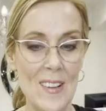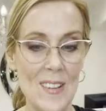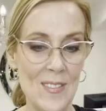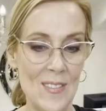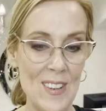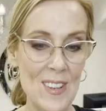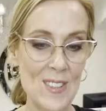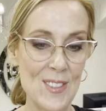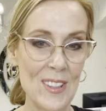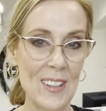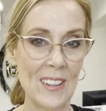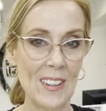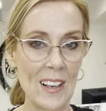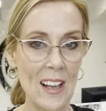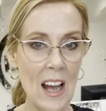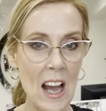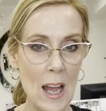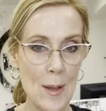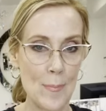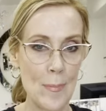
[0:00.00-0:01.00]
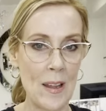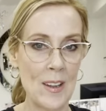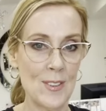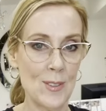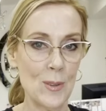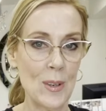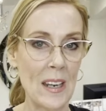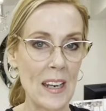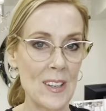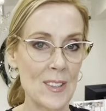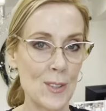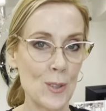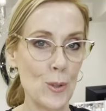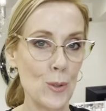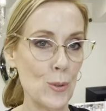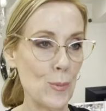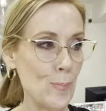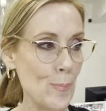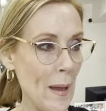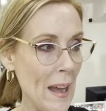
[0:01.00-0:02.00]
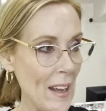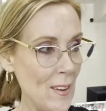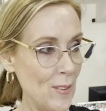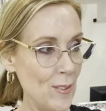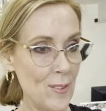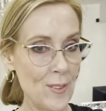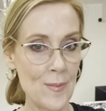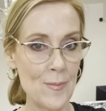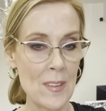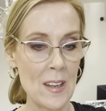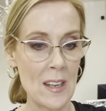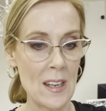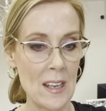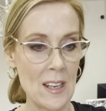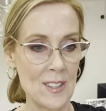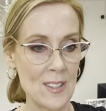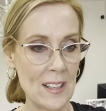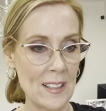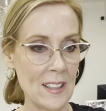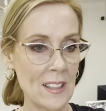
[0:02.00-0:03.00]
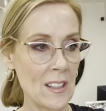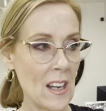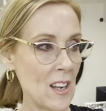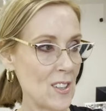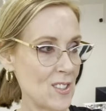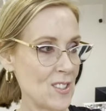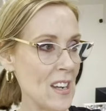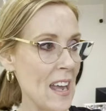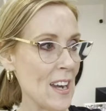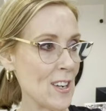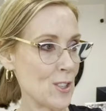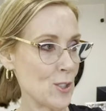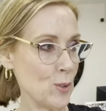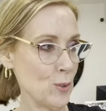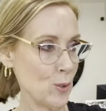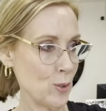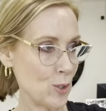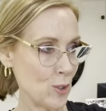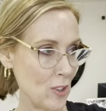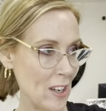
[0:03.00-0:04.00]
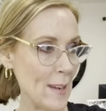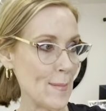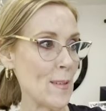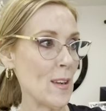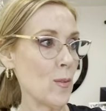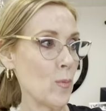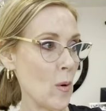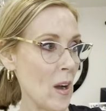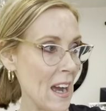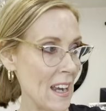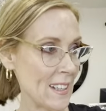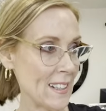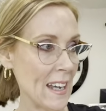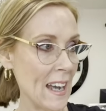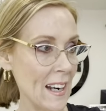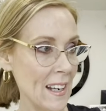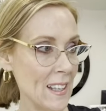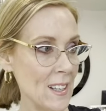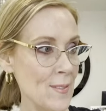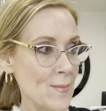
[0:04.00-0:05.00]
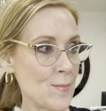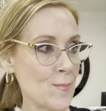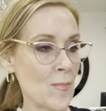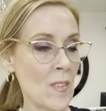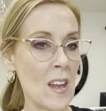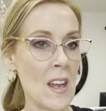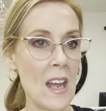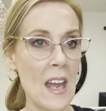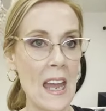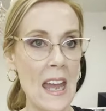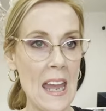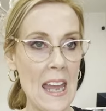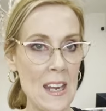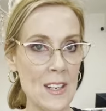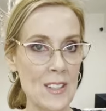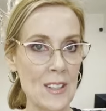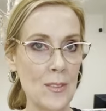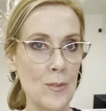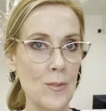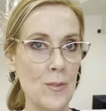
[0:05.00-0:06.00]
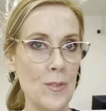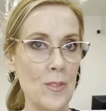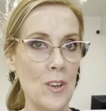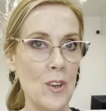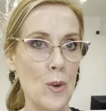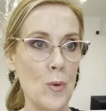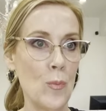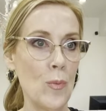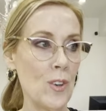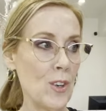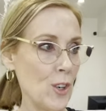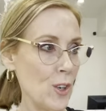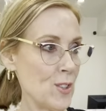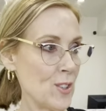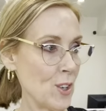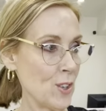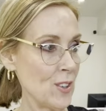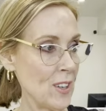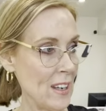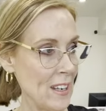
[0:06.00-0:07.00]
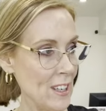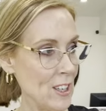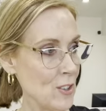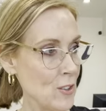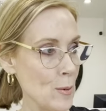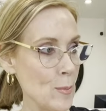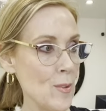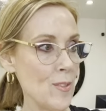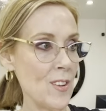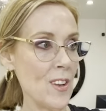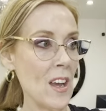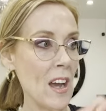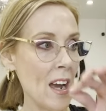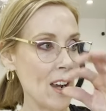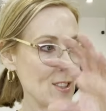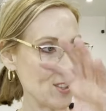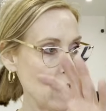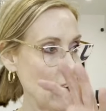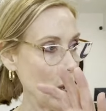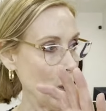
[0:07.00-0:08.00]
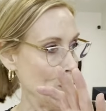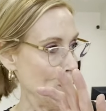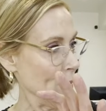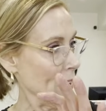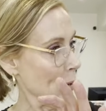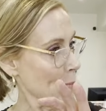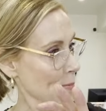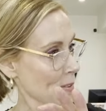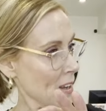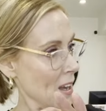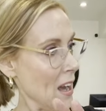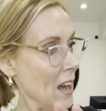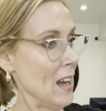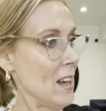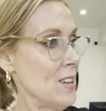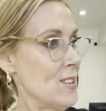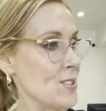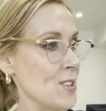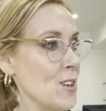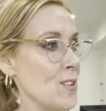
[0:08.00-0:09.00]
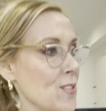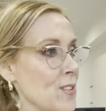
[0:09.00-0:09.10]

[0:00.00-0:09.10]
this little eye pencil here is called Buff. It's like a nice natural creamy white colour, and we use it on the inner rim of the eye to open up the eye. So